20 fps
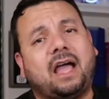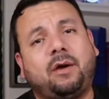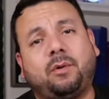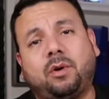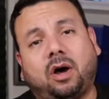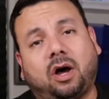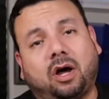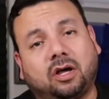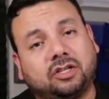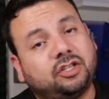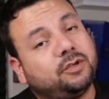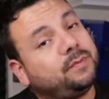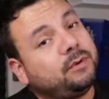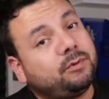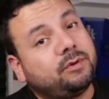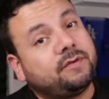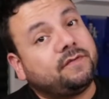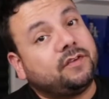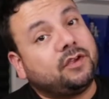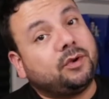I will also be
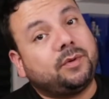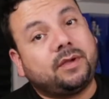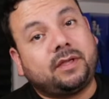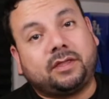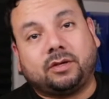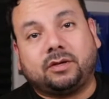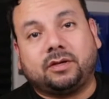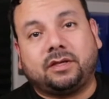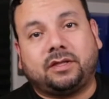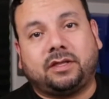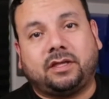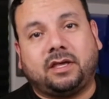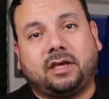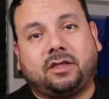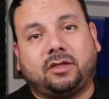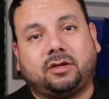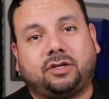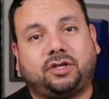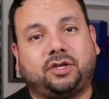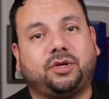reviewing the
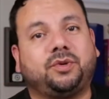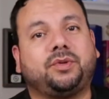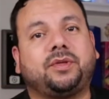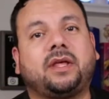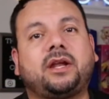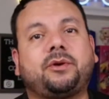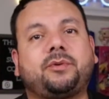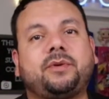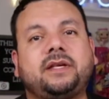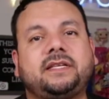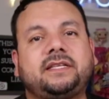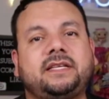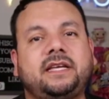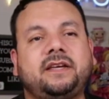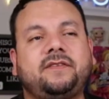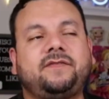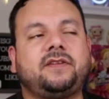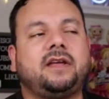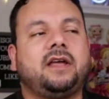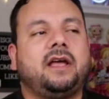other 2 that I
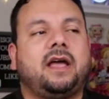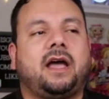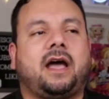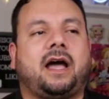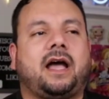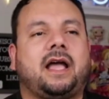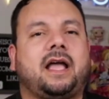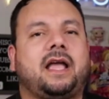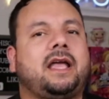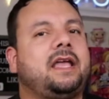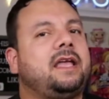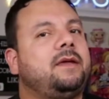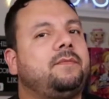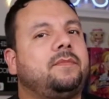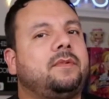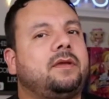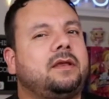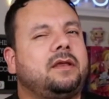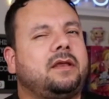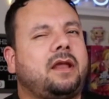received.
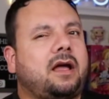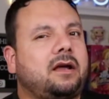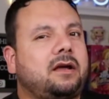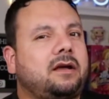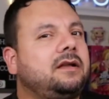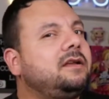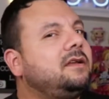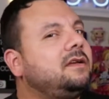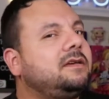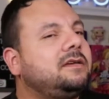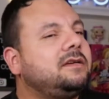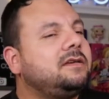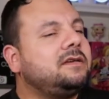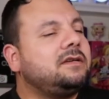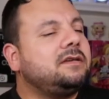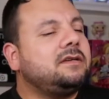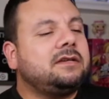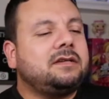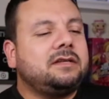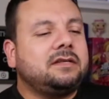I'm not
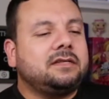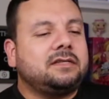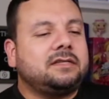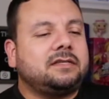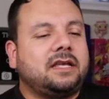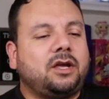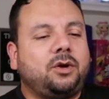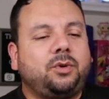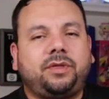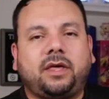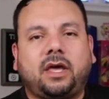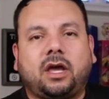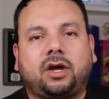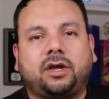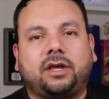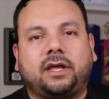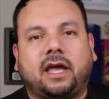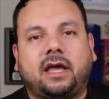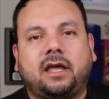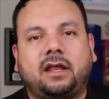gonna say who they are
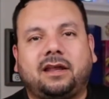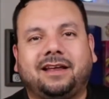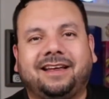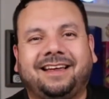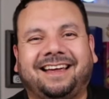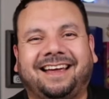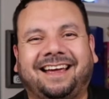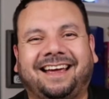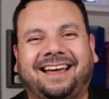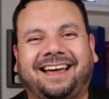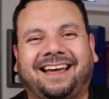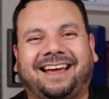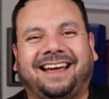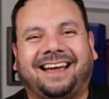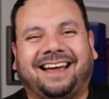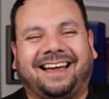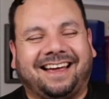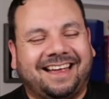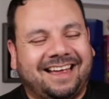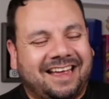yet,
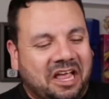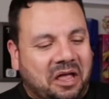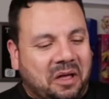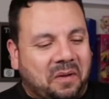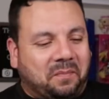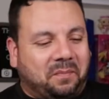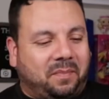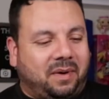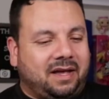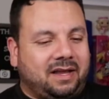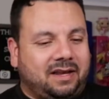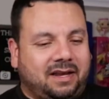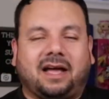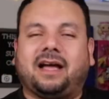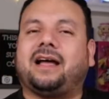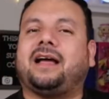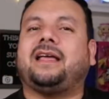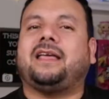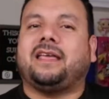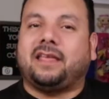but
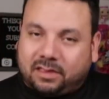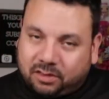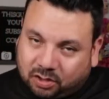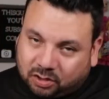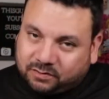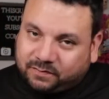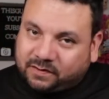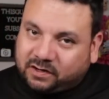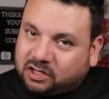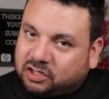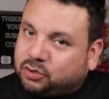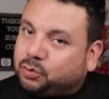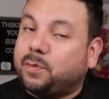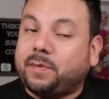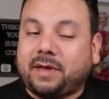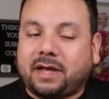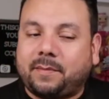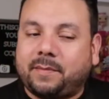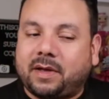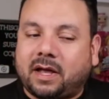those videos will
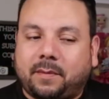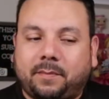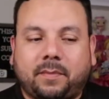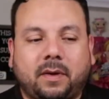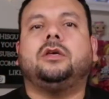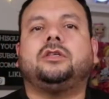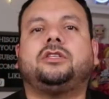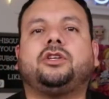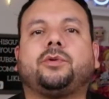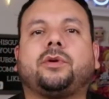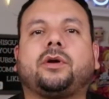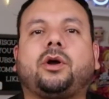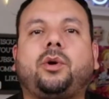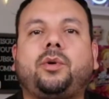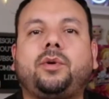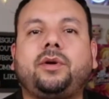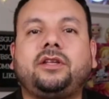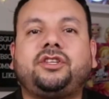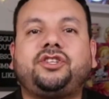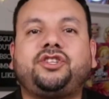be coming up. So we're
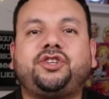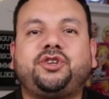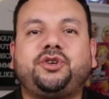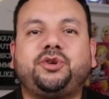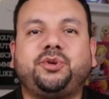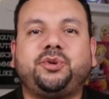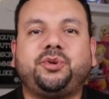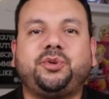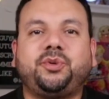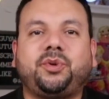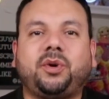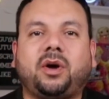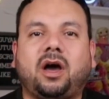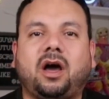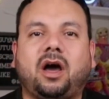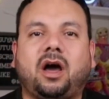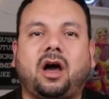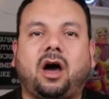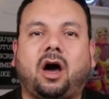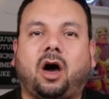going to
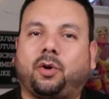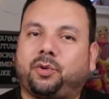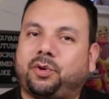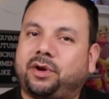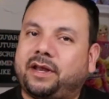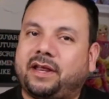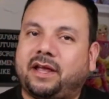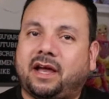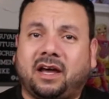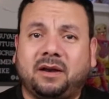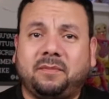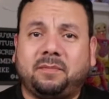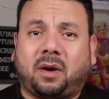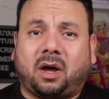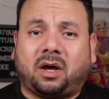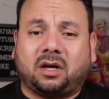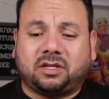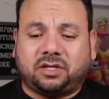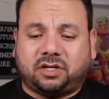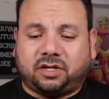already
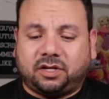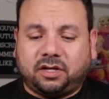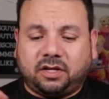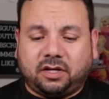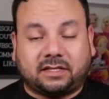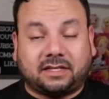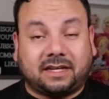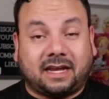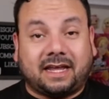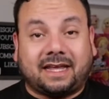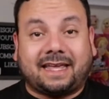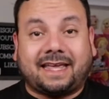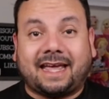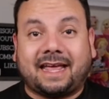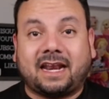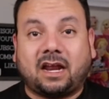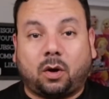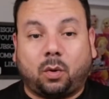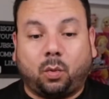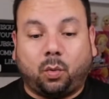unbox her, and I
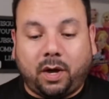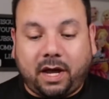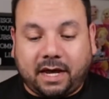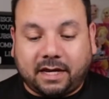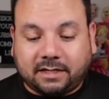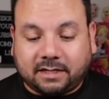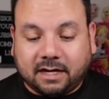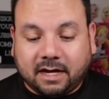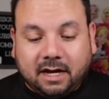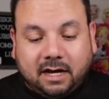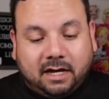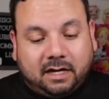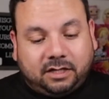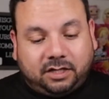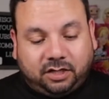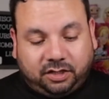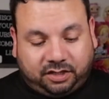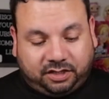cannot wait to